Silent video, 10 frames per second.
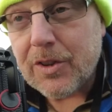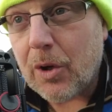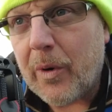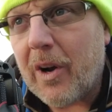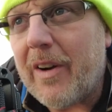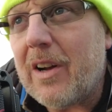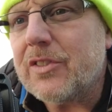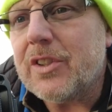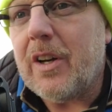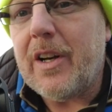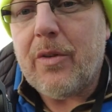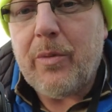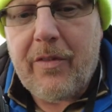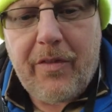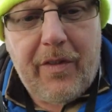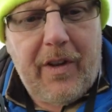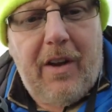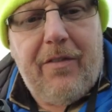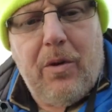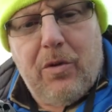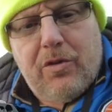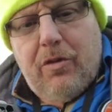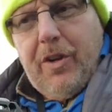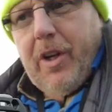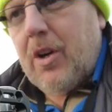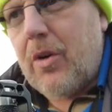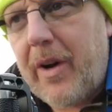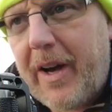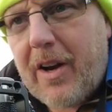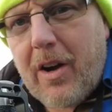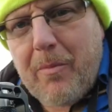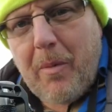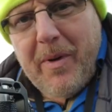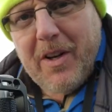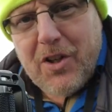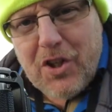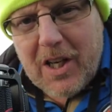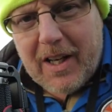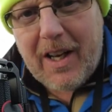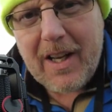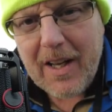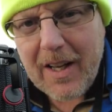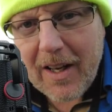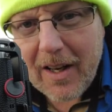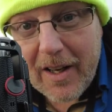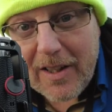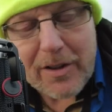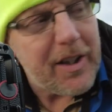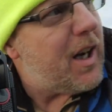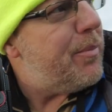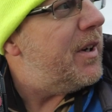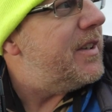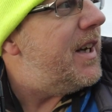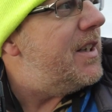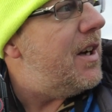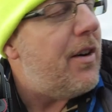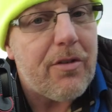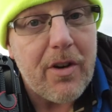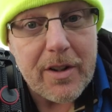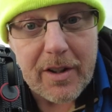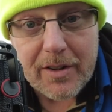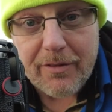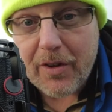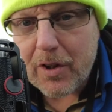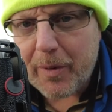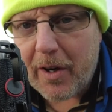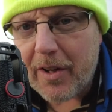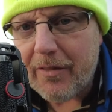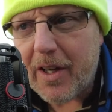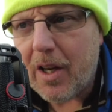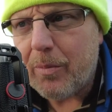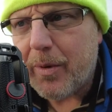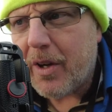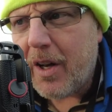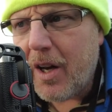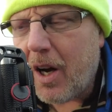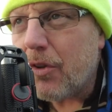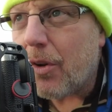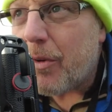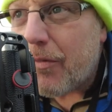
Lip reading: So we are outside with the filter on the go, and I'm a bit chilly. It's actually a couple of days after I'd done the first part of the video, but I've got my